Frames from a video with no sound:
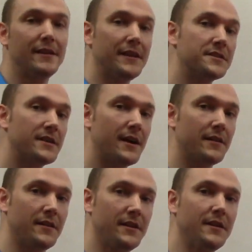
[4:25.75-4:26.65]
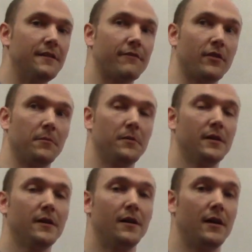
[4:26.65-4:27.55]
the inside of the knee from
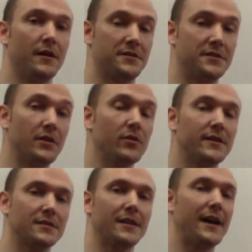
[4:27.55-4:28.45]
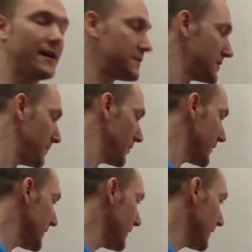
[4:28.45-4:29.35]
serious lack of
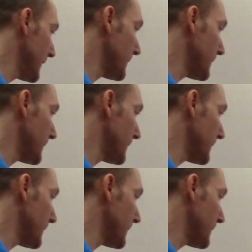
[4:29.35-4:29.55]
stability.